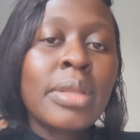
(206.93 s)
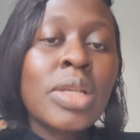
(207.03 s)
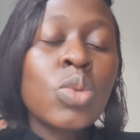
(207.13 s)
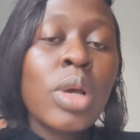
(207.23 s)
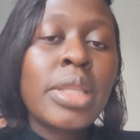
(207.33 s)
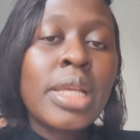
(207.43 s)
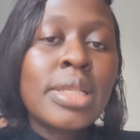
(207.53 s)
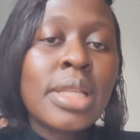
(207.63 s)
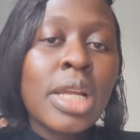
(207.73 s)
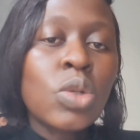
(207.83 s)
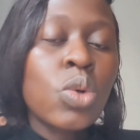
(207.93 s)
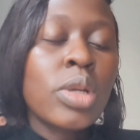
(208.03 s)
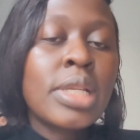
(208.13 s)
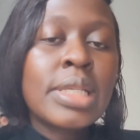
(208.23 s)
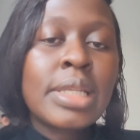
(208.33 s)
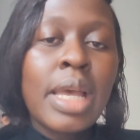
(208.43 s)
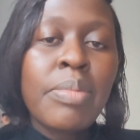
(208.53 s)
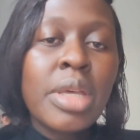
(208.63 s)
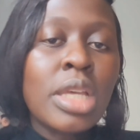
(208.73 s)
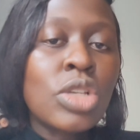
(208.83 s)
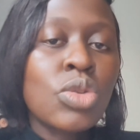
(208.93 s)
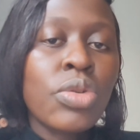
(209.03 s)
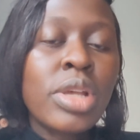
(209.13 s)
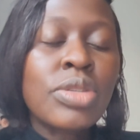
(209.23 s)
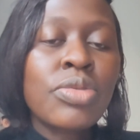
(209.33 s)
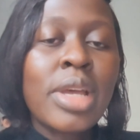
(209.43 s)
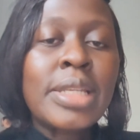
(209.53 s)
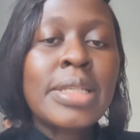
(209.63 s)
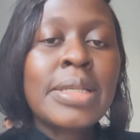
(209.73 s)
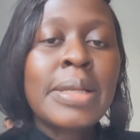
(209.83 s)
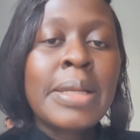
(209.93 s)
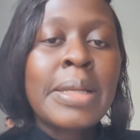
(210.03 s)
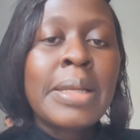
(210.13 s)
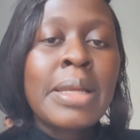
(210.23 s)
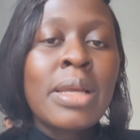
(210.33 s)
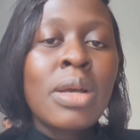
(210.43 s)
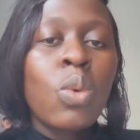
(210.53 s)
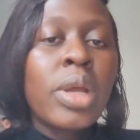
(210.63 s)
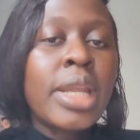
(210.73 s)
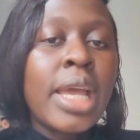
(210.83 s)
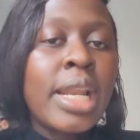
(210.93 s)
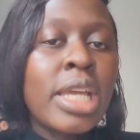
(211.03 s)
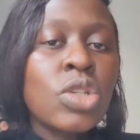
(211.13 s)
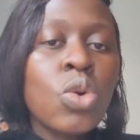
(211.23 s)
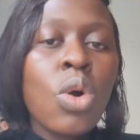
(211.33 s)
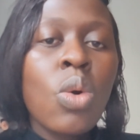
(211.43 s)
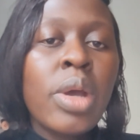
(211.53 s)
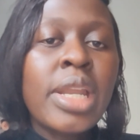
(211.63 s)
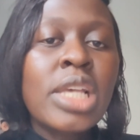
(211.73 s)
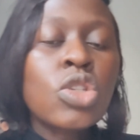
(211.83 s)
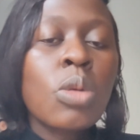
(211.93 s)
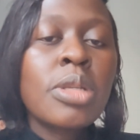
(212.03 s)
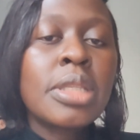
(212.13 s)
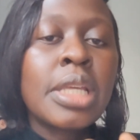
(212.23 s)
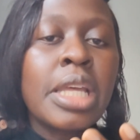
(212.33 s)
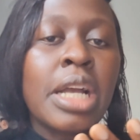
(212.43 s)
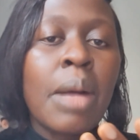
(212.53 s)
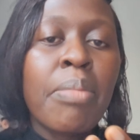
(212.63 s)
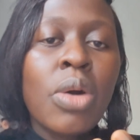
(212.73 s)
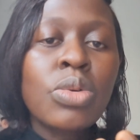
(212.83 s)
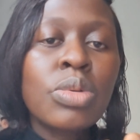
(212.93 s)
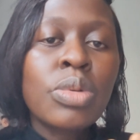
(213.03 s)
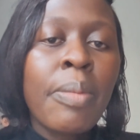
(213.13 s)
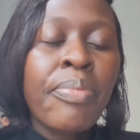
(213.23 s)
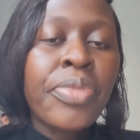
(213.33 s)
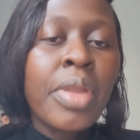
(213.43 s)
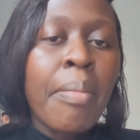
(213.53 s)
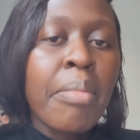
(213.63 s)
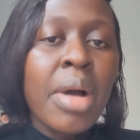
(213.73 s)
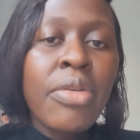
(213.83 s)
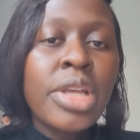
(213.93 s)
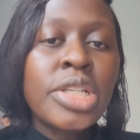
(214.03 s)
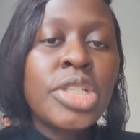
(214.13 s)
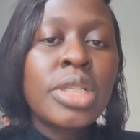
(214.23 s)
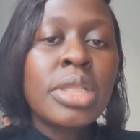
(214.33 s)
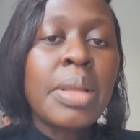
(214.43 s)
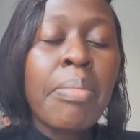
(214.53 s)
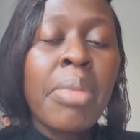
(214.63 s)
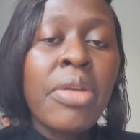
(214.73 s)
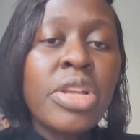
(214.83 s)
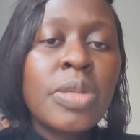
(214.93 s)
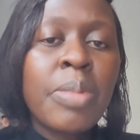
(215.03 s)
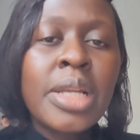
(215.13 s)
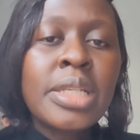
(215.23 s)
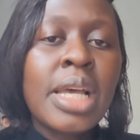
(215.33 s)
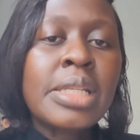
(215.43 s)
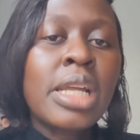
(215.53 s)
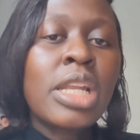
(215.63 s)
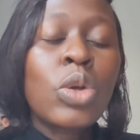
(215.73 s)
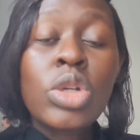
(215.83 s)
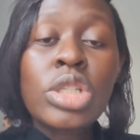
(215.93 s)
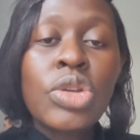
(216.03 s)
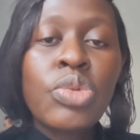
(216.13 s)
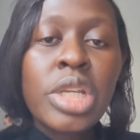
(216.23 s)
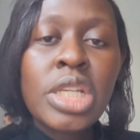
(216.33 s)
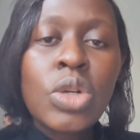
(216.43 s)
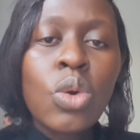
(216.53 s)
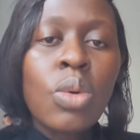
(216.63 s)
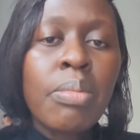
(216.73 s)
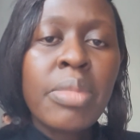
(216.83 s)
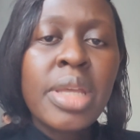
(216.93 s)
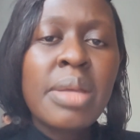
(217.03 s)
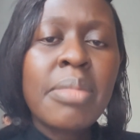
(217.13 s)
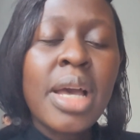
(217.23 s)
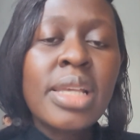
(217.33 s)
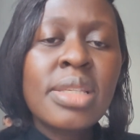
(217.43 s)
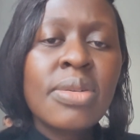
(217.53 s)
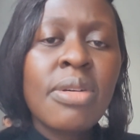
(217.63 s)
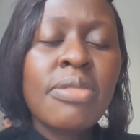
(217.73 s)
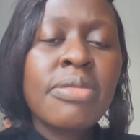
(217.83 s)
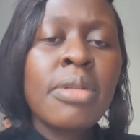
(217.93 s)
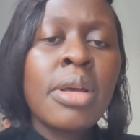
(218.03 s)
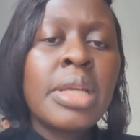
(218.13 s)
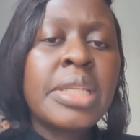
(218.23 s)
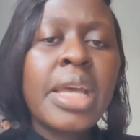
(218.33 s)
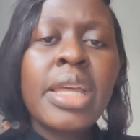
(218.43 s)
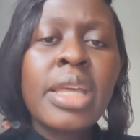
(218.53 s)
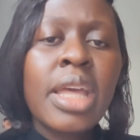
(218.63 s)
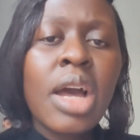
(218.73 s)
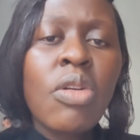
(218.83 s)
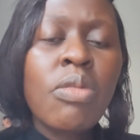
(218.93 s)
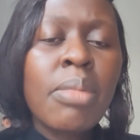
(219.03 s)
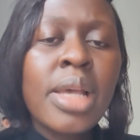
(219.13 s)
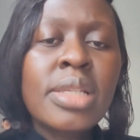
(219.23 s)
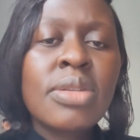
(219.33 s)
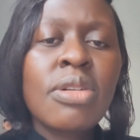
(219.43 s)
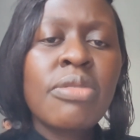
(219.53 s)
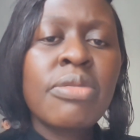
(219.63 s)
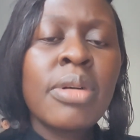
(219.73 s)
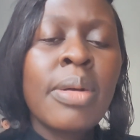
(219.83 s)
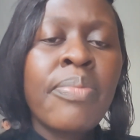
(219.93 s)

That's why they say that God's timing is always right. When I let go, when I stopped thinking about marriage, the marriage partner, I started concentrating on me, myself, taking care of myself.